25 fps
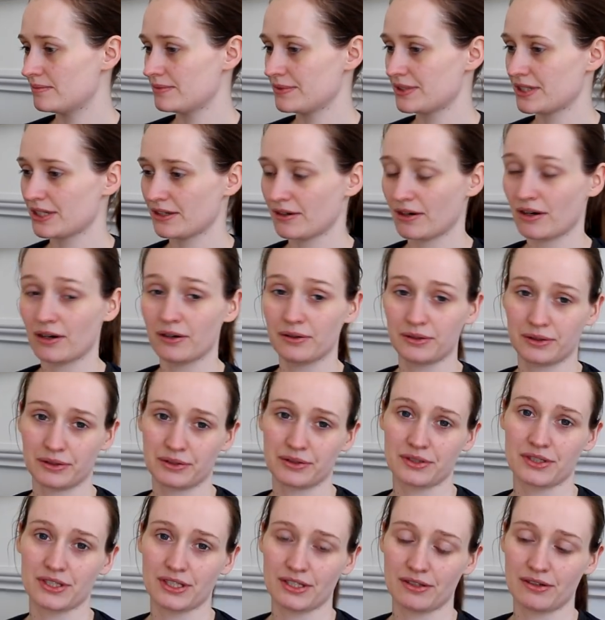So hold
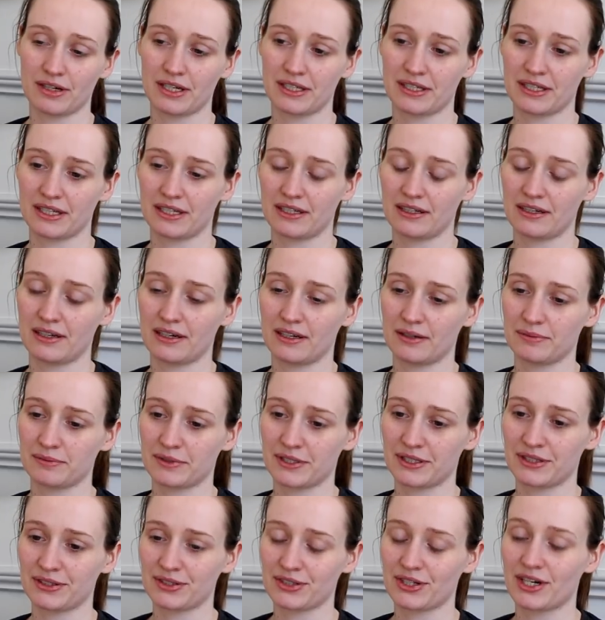on to, and then I'm
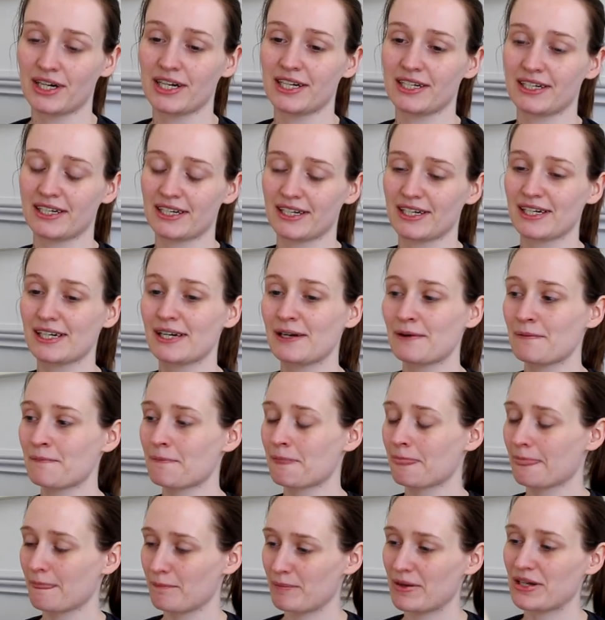gonna try and like
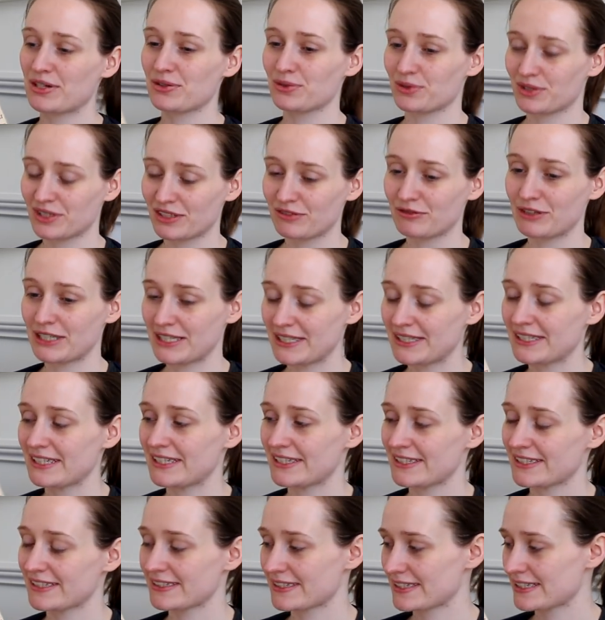make sure to read
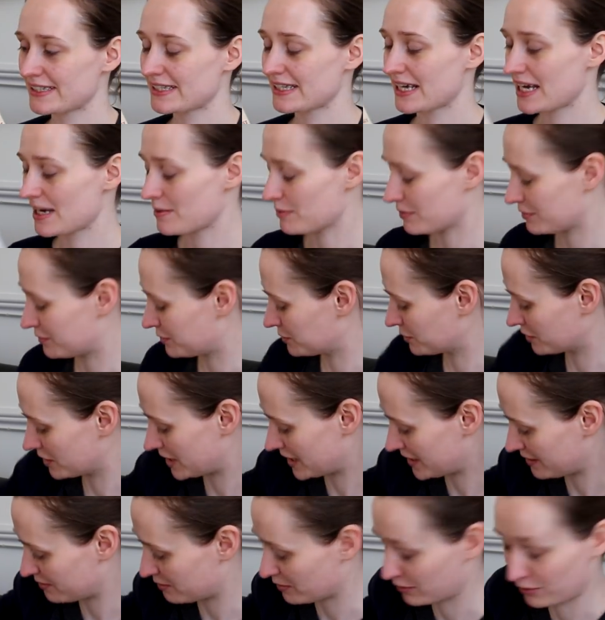these, as I say,
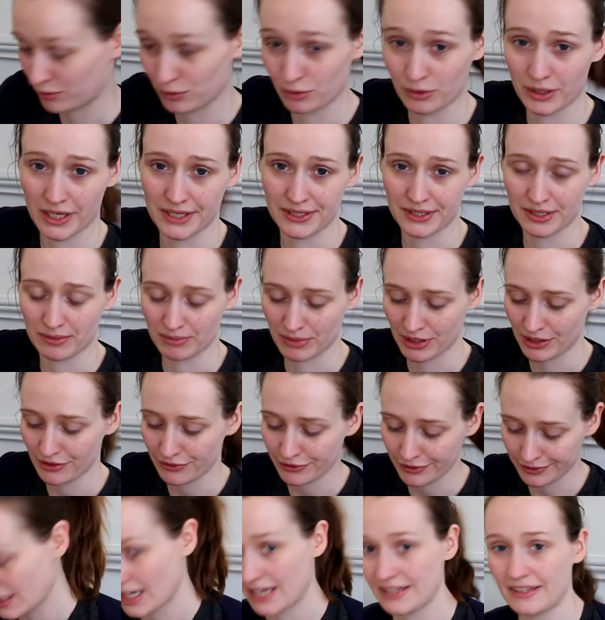before I do
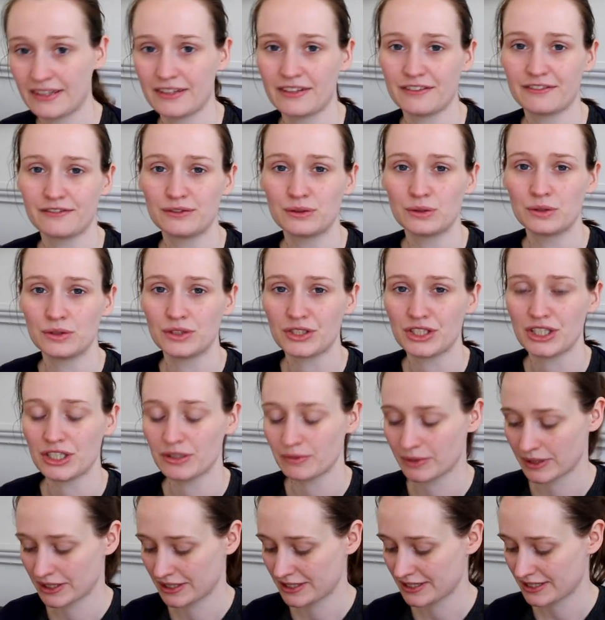move. And then the four
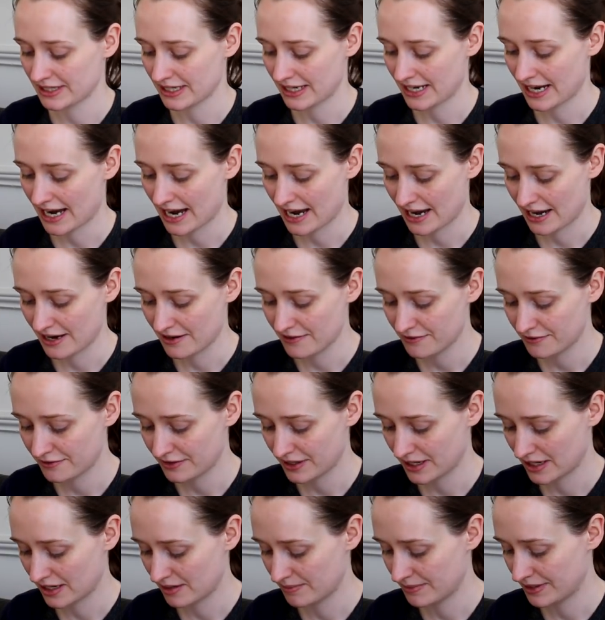new ones that I
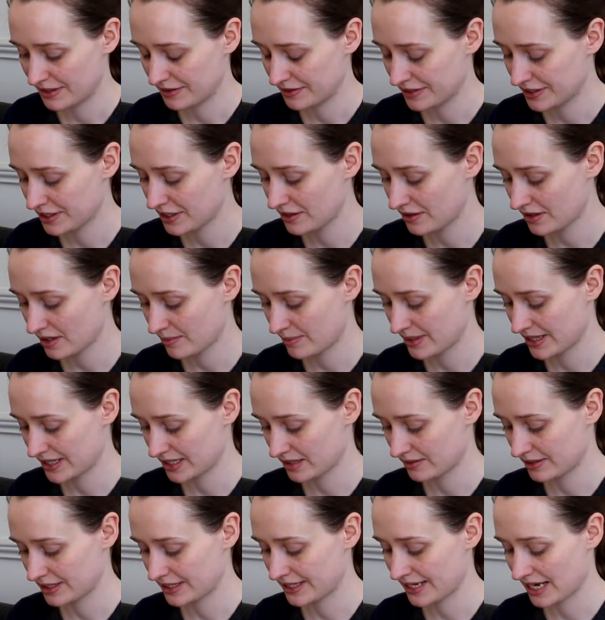have, there's two that I picked
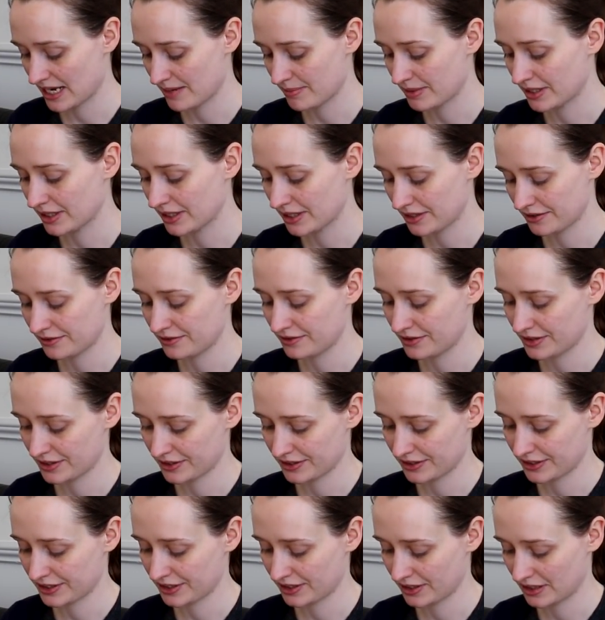up today, but I'll go through the
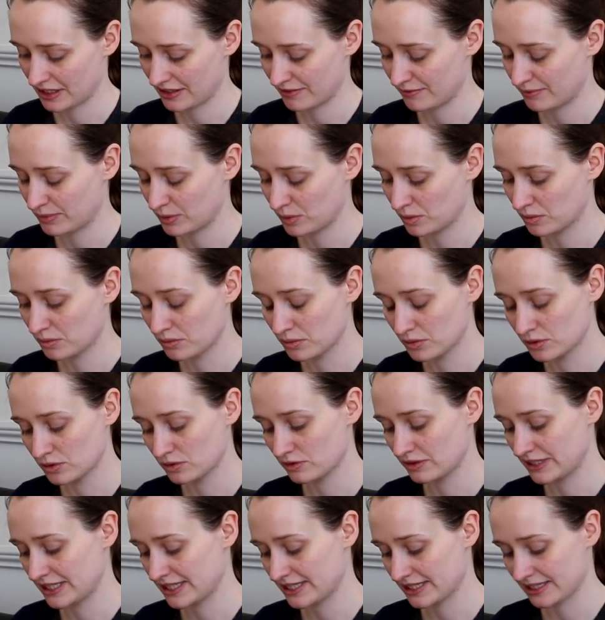other two that I've bought more
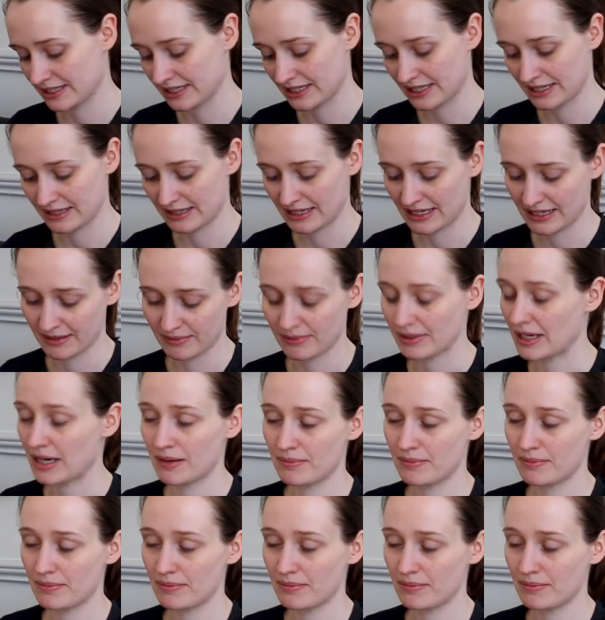recently,